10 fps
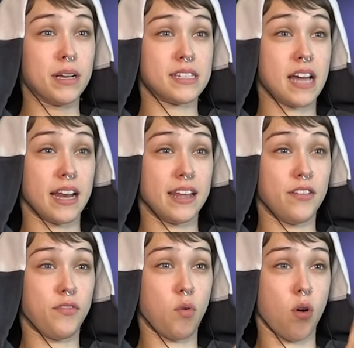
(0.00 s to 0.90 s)
I'm
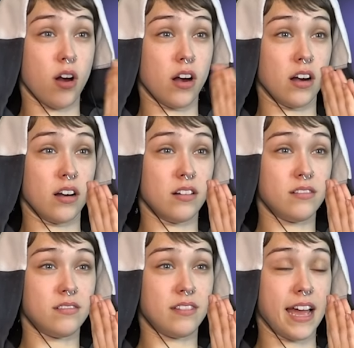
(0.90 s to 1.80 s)
excited for
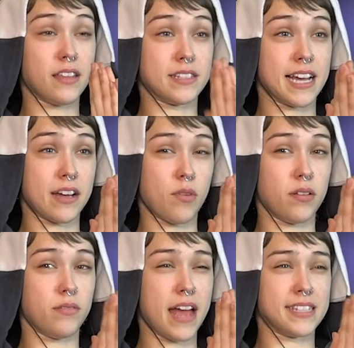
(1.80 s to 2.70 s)
like the second
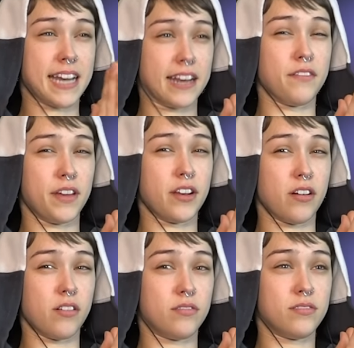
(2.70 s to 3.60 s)
one that has Danny
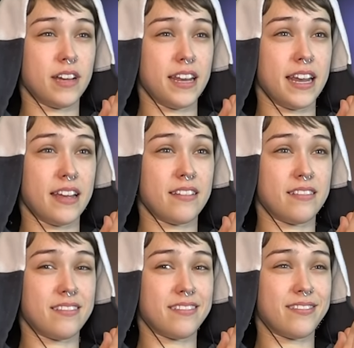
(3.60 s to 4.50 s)
DeVito in it
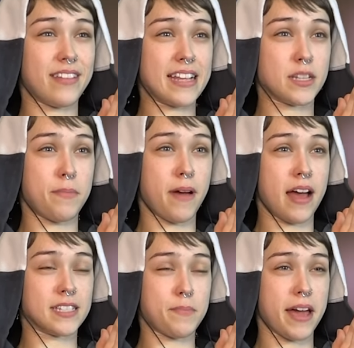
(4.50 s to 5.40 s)
as the
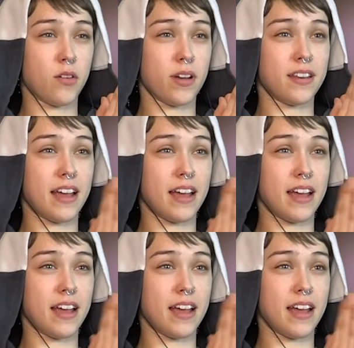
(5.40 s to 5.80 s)
as the Penguin.